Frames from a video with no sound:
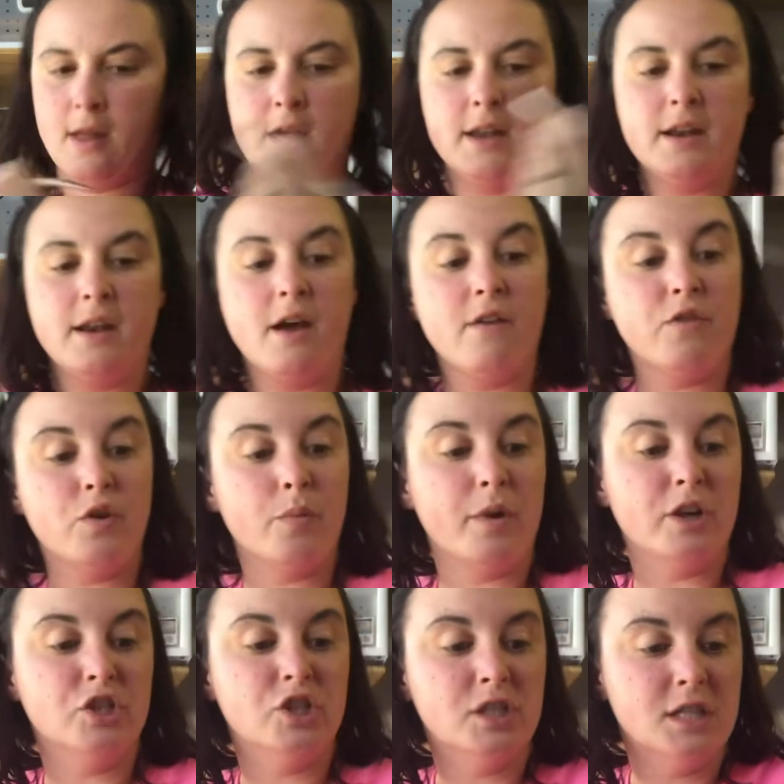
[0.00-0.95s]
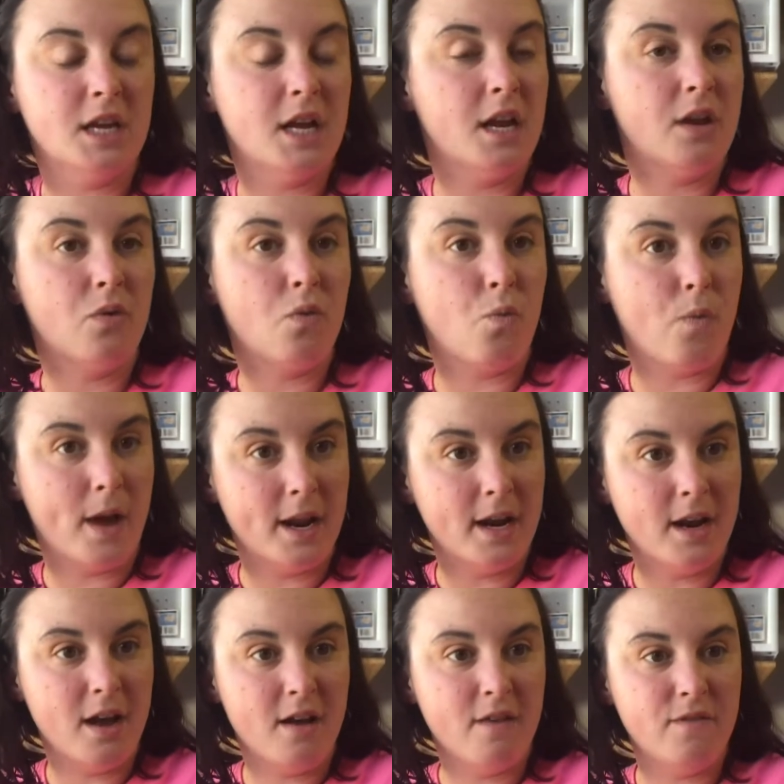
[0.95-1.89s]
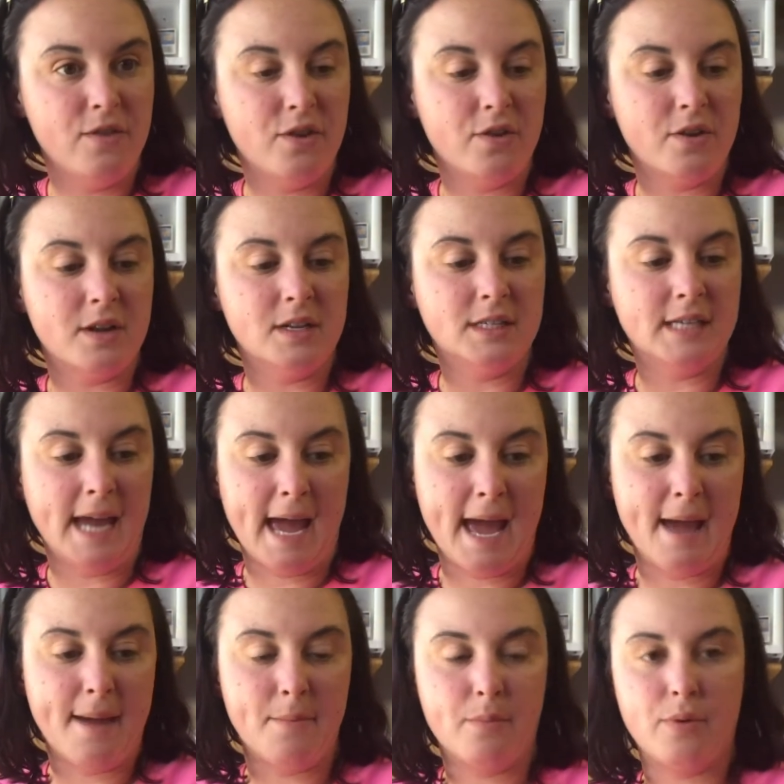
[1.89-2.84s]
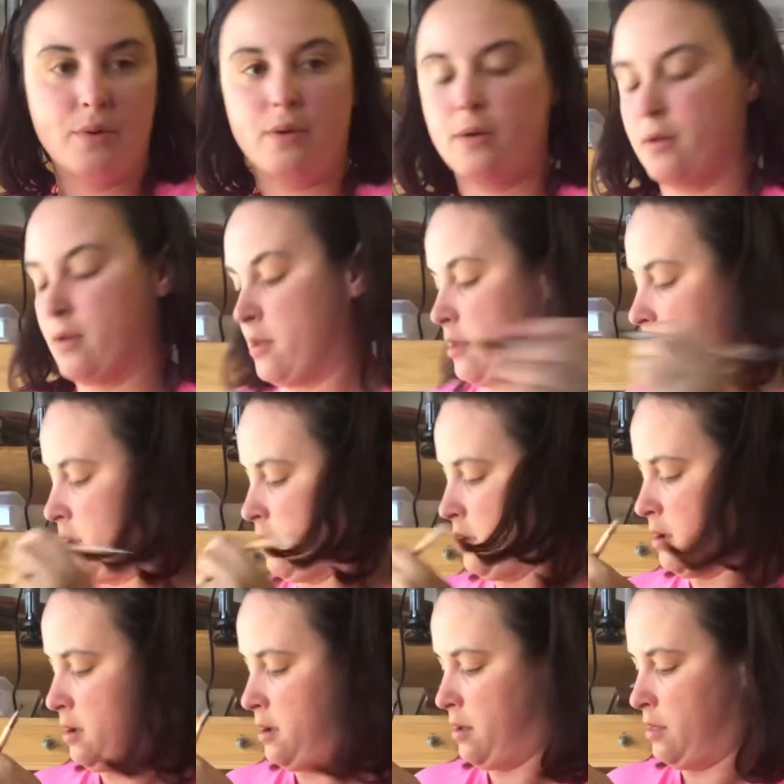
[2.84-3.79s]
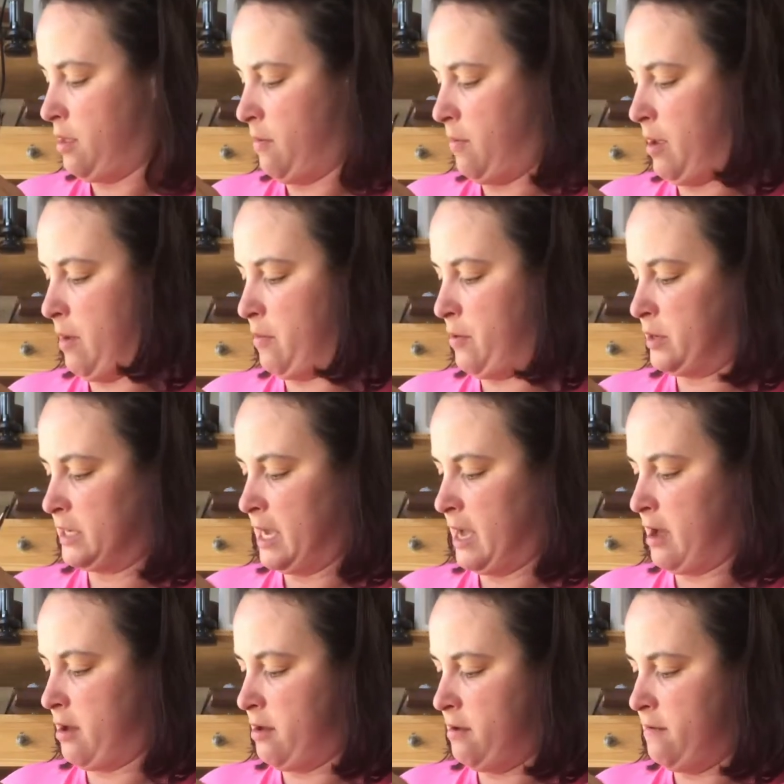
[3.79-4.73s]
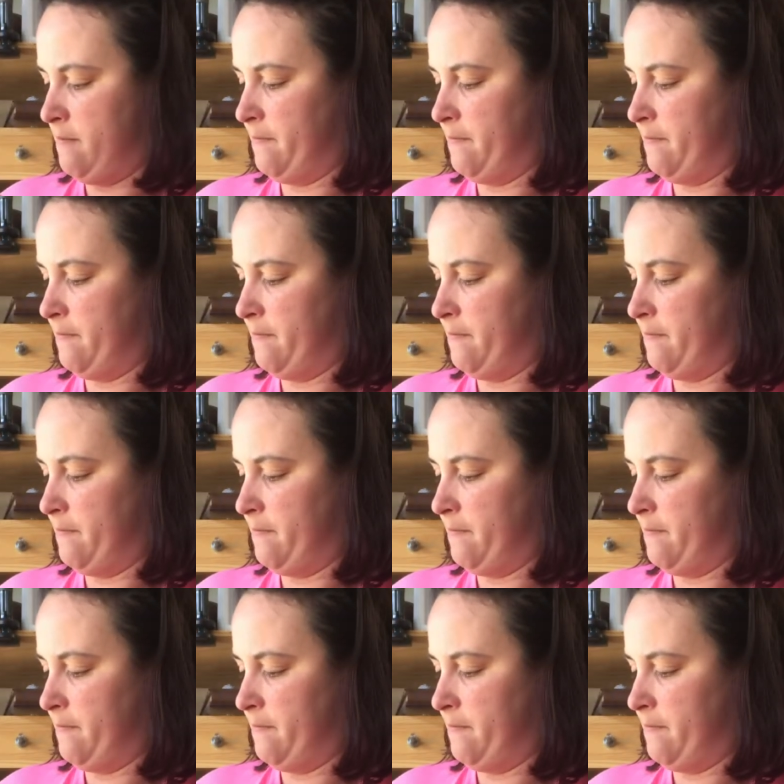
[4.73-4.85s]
Now, if your brush isn't wet enough, you can tap the paper towel.